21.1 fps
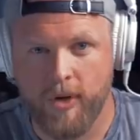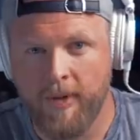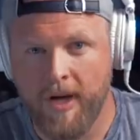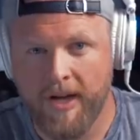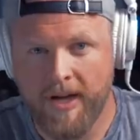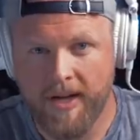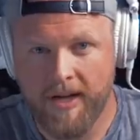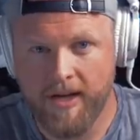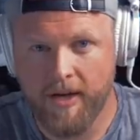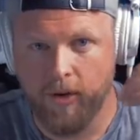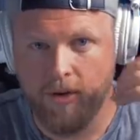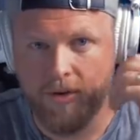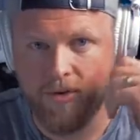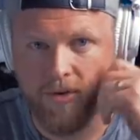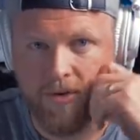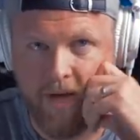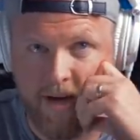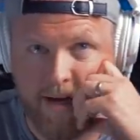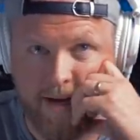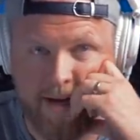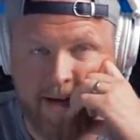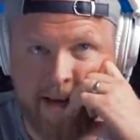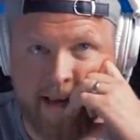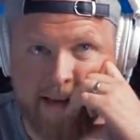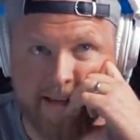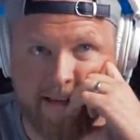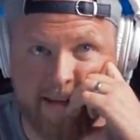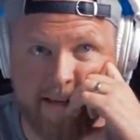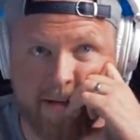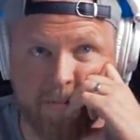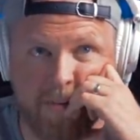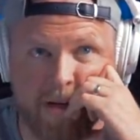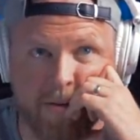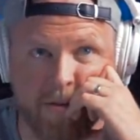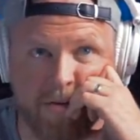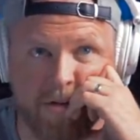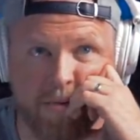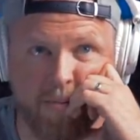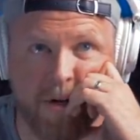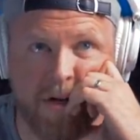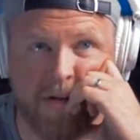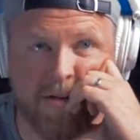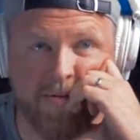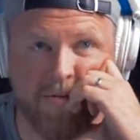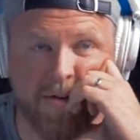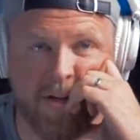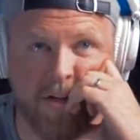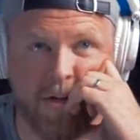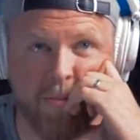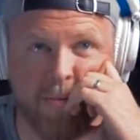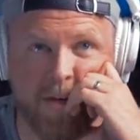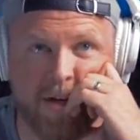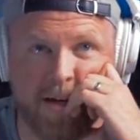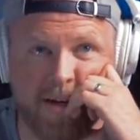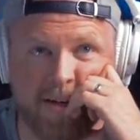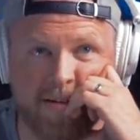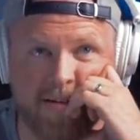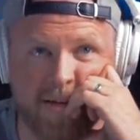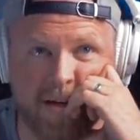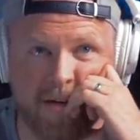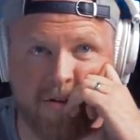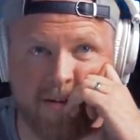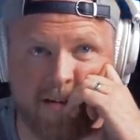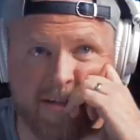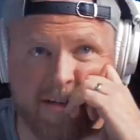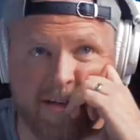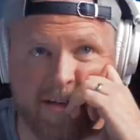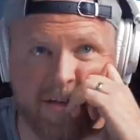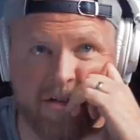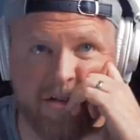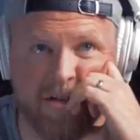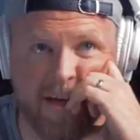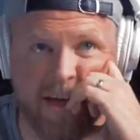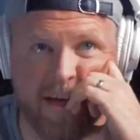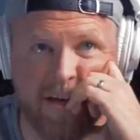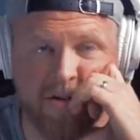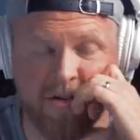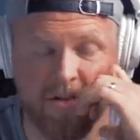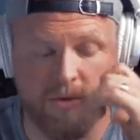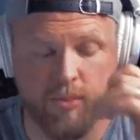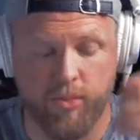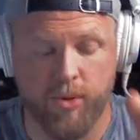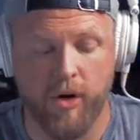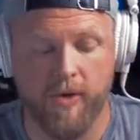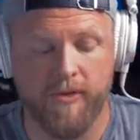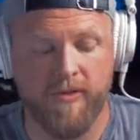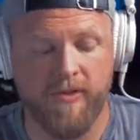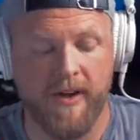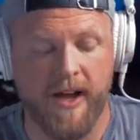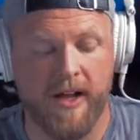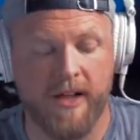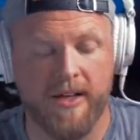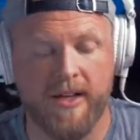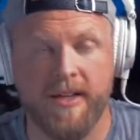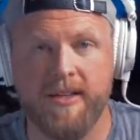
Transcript: So I'm not going to go through that 19 minute response video, but it is interesting. He changed his profile.